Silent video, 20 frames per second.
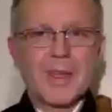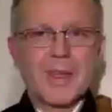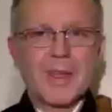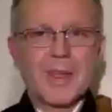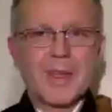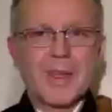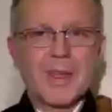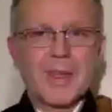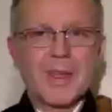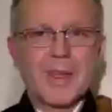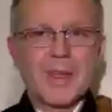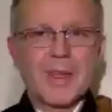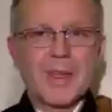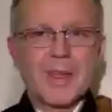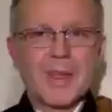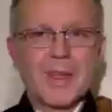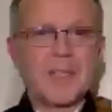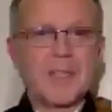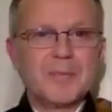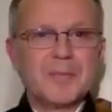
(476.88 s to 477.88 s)
it's
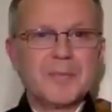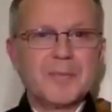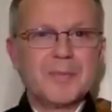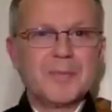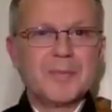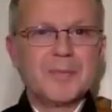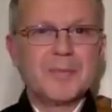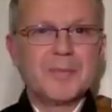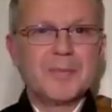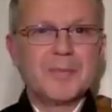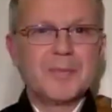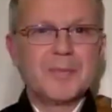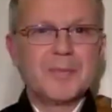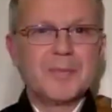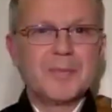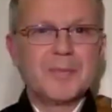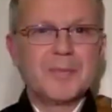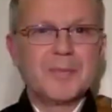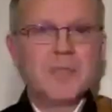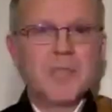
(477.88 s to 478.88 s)
uh,
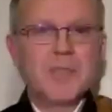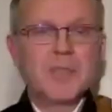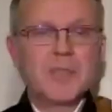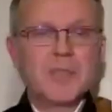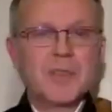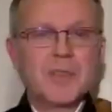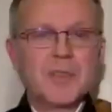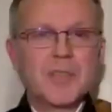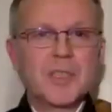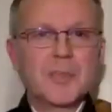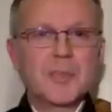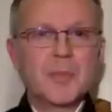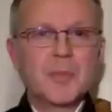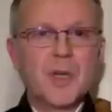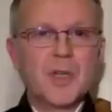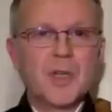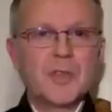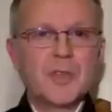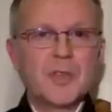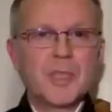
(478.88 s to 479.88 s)
an
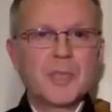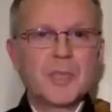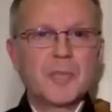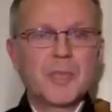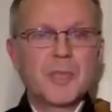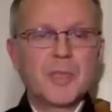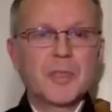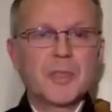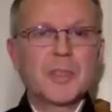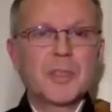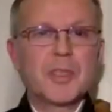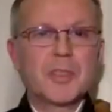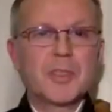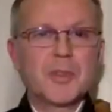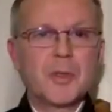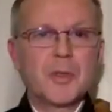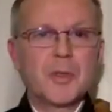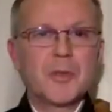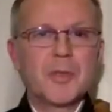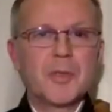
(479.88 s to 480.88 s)
invention, it's possible
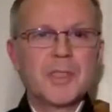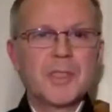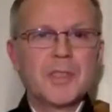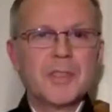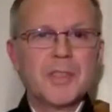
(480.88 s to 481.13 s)
because it's